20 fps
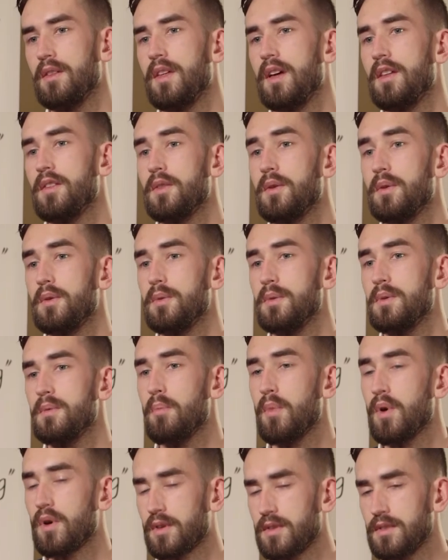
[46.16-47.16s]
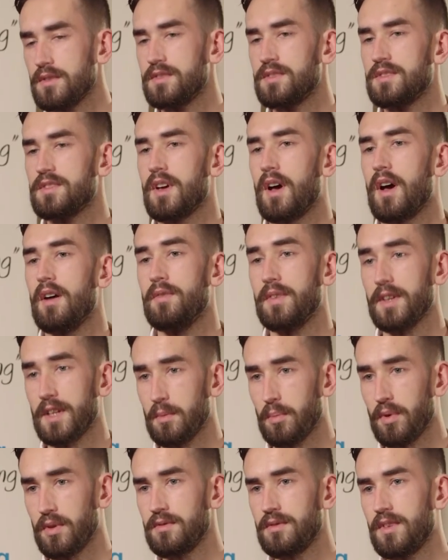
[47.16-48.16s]
that there were models
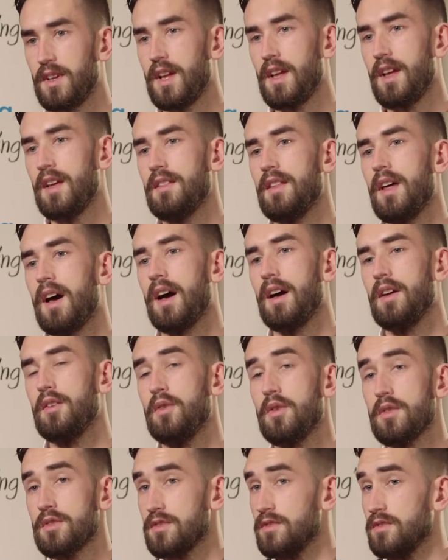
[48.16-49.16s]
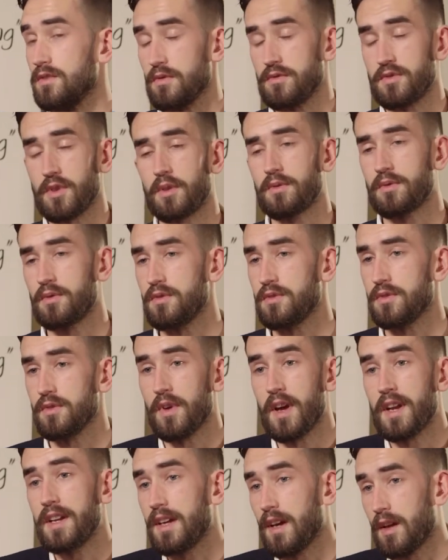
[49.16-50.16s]
available that nurses or doctors
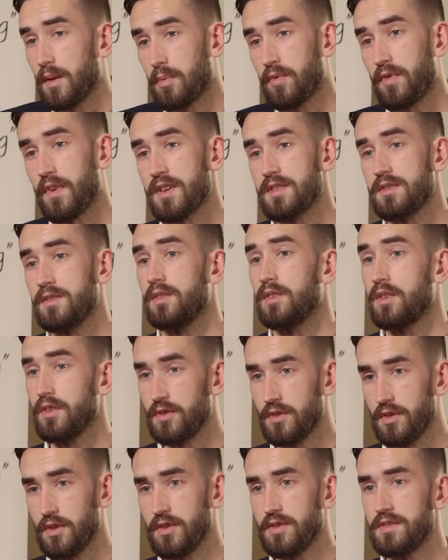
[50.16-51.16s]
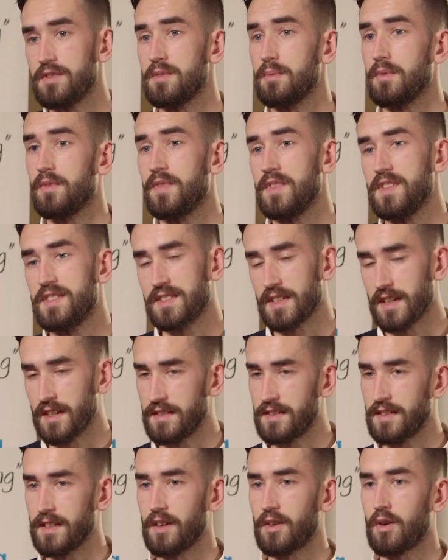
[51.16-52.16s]
or any health professional could use that would
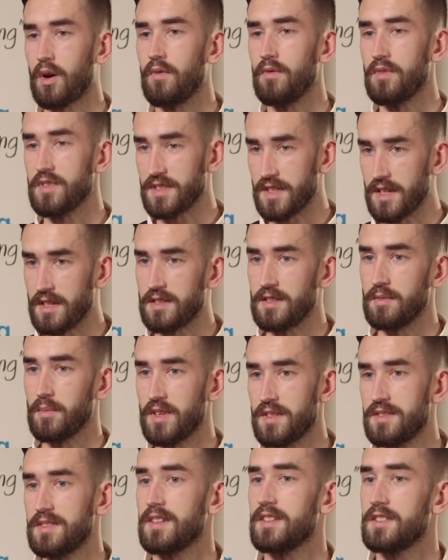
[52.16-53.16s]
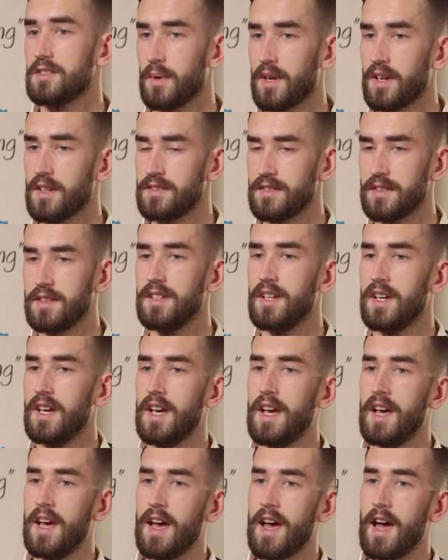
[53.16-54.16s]
facilitate a conversation about sexuality.
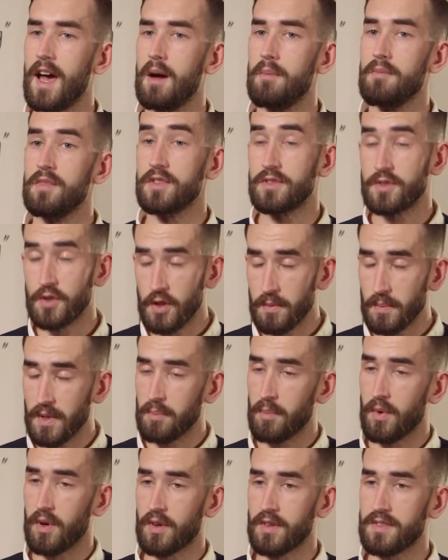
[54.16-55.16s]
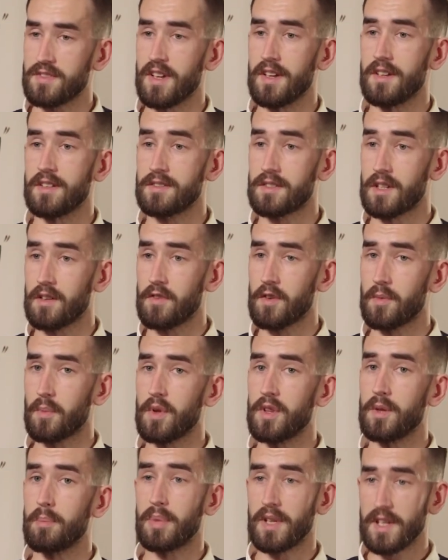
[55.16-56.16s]
The two main models that I discovered
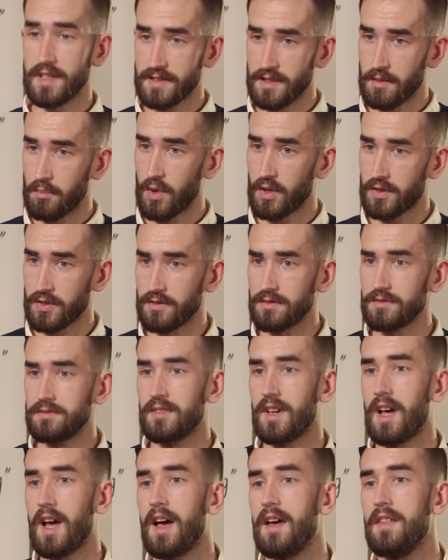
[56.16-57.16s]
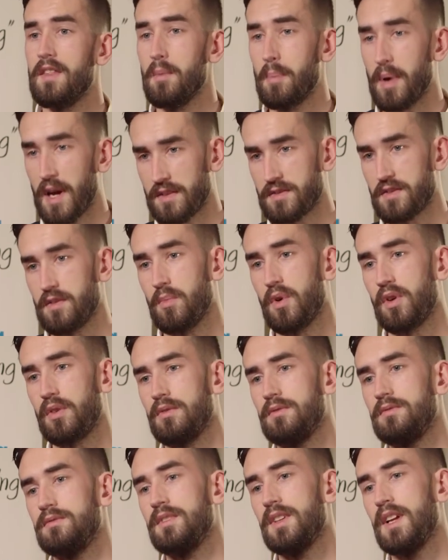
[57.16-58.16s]
were the Plicit model and the Better
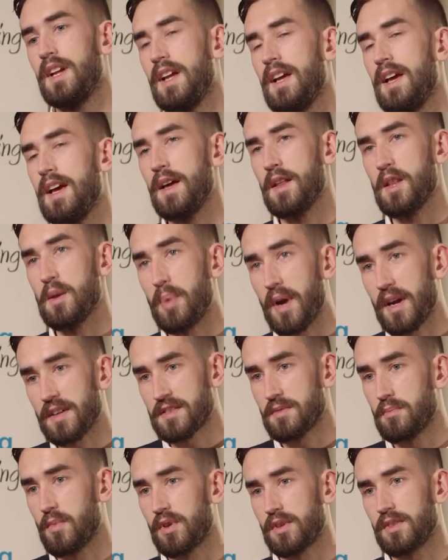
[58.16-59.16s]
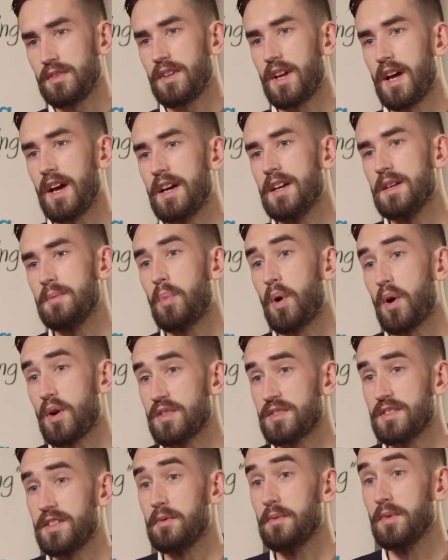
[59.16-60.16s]
model. The Better model I
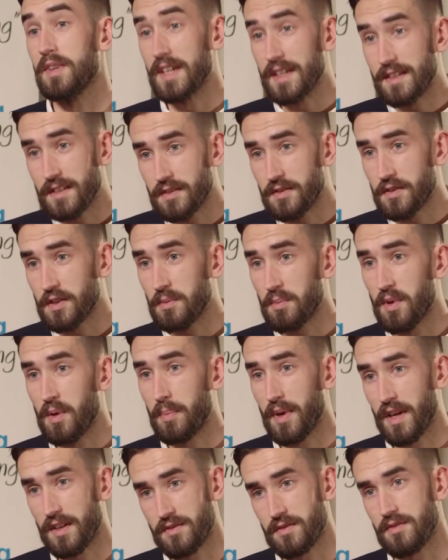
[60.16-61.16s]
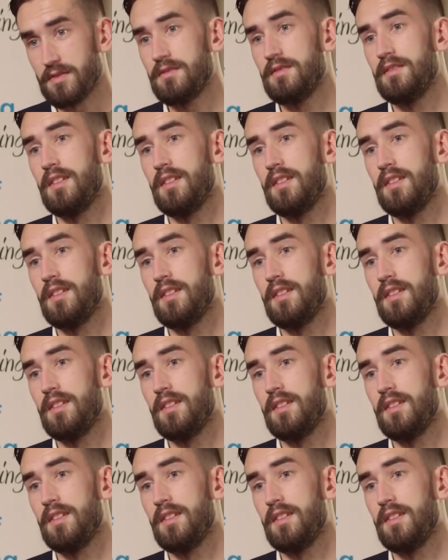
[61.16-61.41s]
personally related to a bit better,